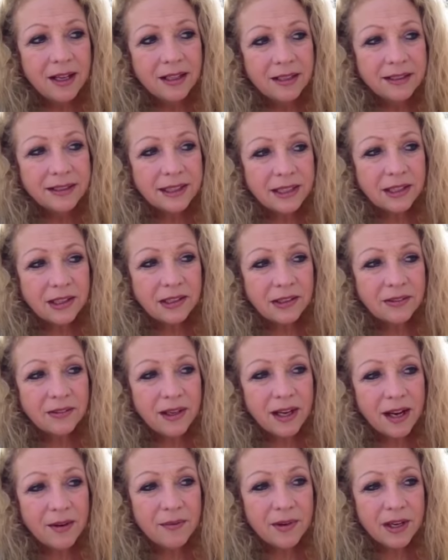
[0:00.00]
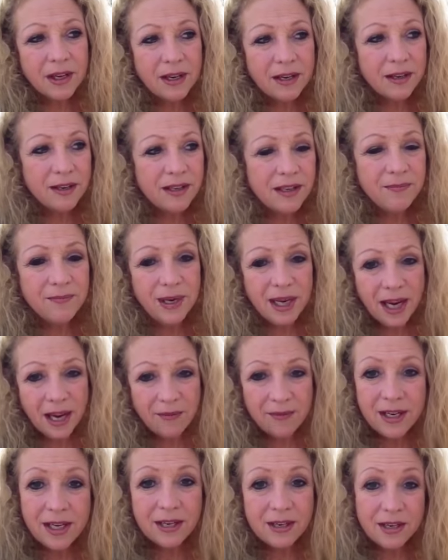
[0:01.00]
So I'm going to be
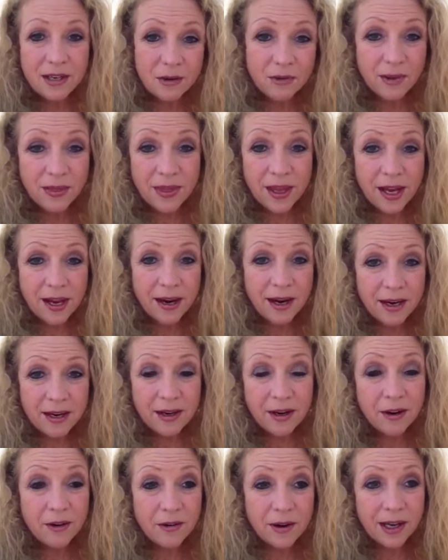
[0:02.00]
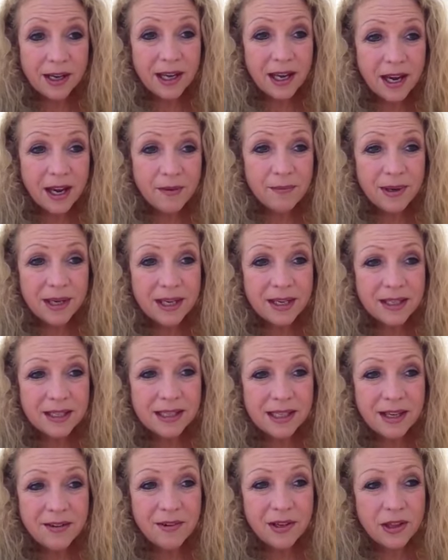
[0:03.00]
having to deal with that. I know, again, because
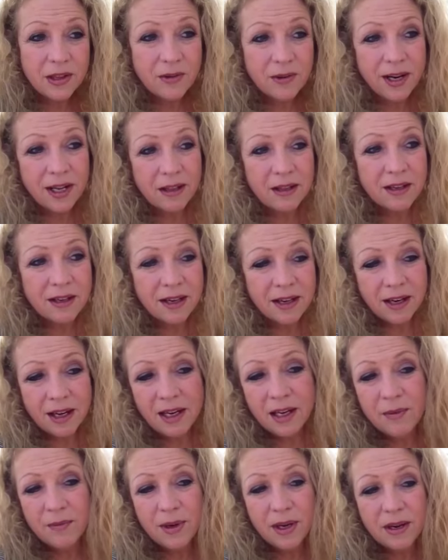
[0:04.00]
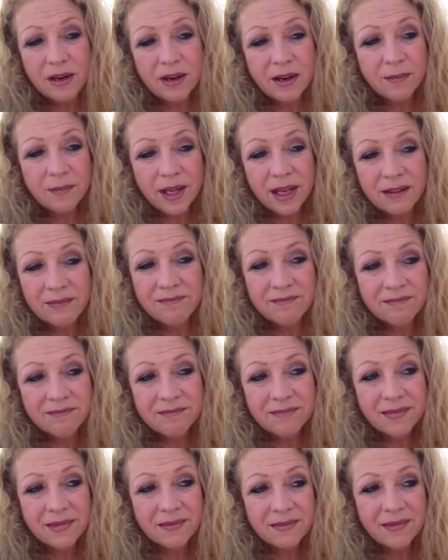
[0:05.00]
even though I look in the mirror, I'm like,
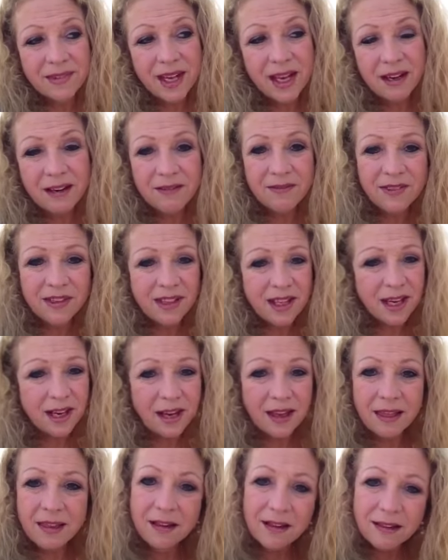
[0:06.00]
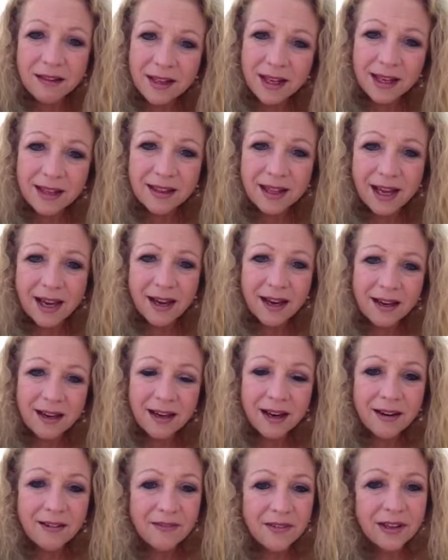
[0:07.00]
mm, I don't feel like I look like that.
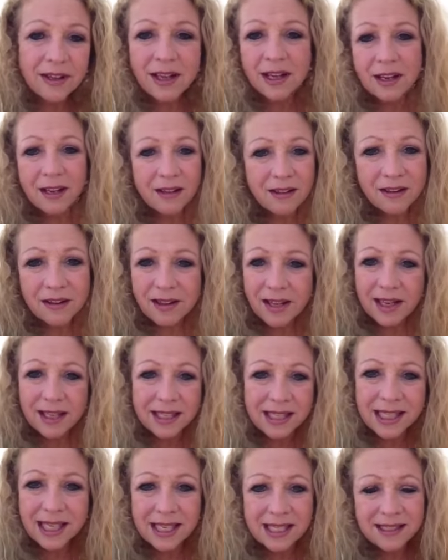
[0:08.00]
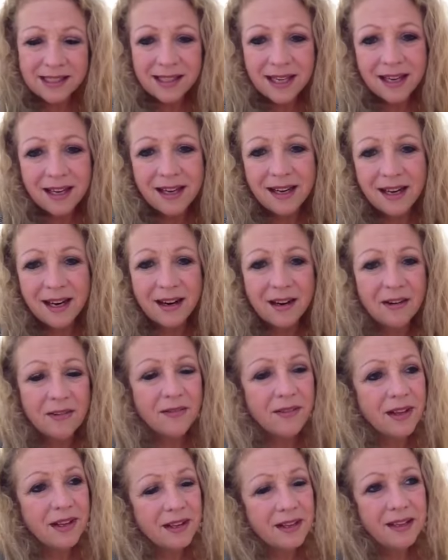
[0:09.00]
I don't feel like I look like a size 10. I
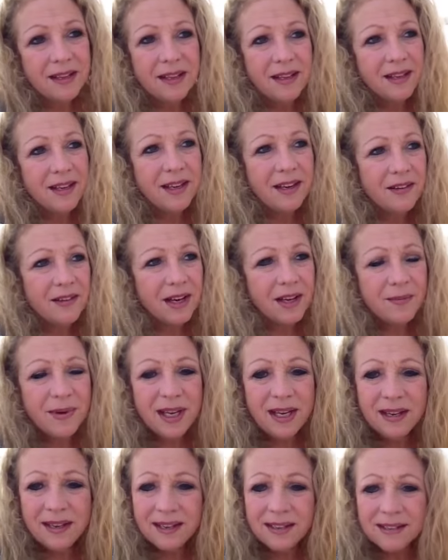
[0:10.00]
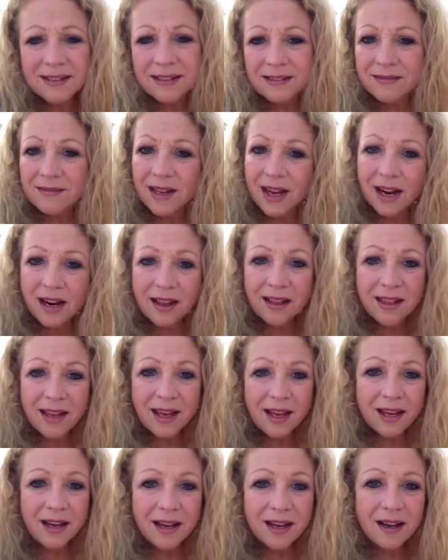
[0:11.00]
don't, you know what I mean? It's kind of
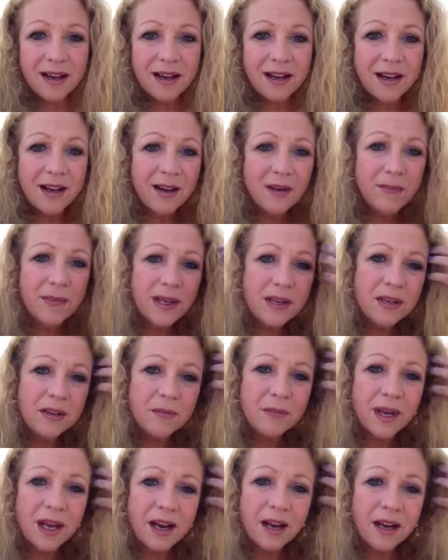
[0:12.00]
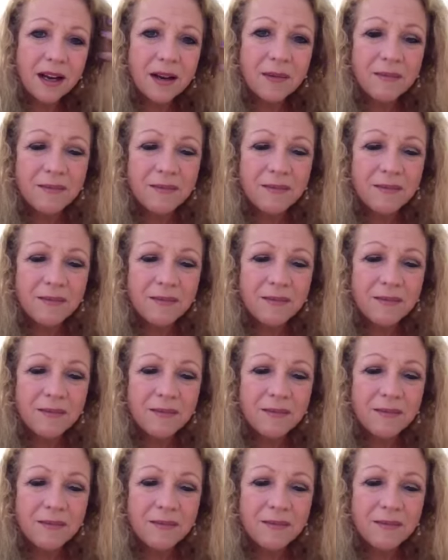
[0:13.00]
like a mental block.